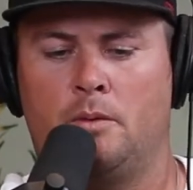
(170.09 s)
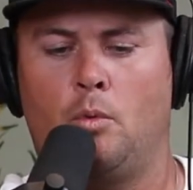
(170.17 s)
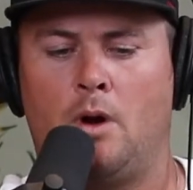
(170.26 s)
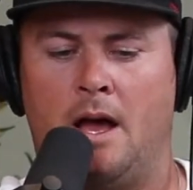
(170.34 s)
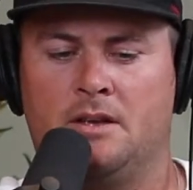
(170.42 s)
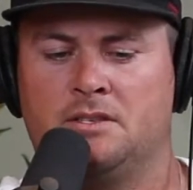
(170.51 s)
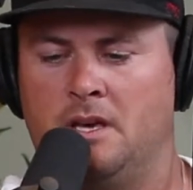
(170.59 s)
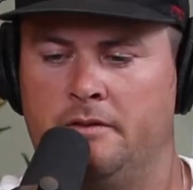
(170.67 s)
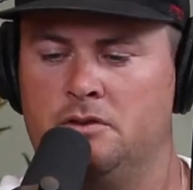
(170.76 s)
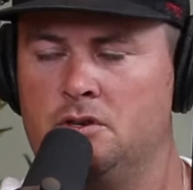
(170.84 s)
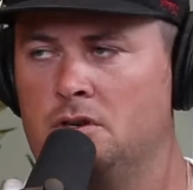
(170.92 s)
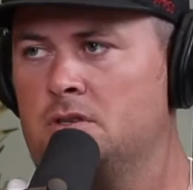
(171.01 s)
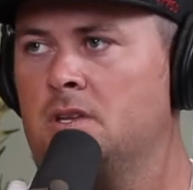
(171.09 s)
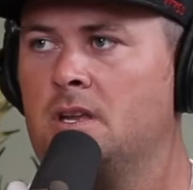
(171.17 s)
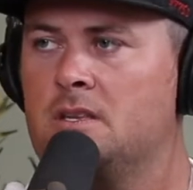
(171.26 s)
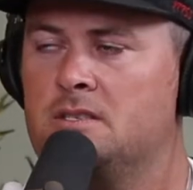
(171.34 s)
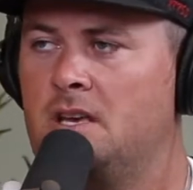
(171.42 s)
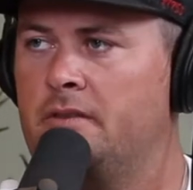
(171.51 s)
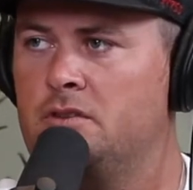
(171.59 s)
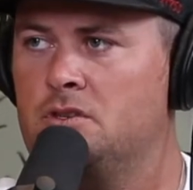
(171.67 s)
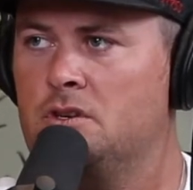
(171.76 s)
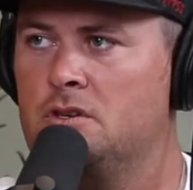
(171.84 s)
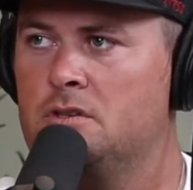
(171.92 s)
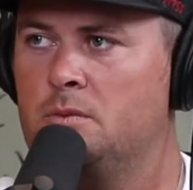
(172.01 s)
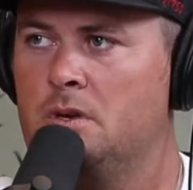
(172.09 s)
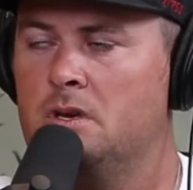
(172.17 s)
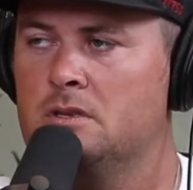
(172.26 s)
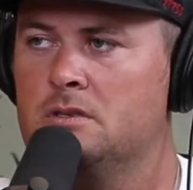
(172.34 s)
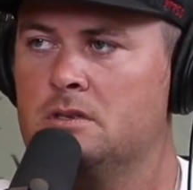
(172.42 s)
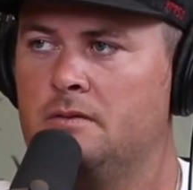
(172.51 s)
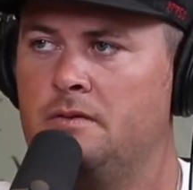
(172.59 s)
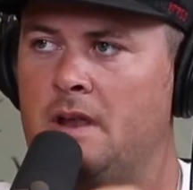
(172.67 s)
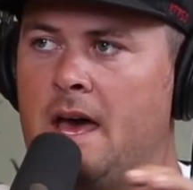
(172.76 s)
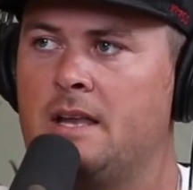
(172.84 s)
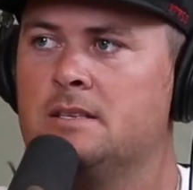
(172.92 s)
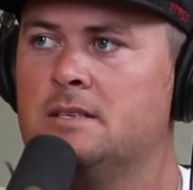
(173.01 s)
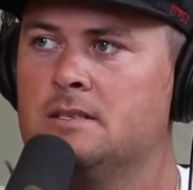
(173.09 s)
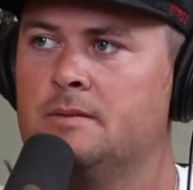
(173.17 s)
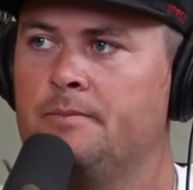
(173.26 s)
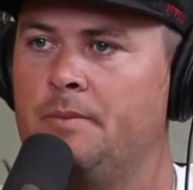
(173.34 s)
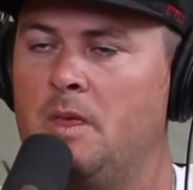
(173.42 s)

more outside of a church than inside of a church because the fanaticism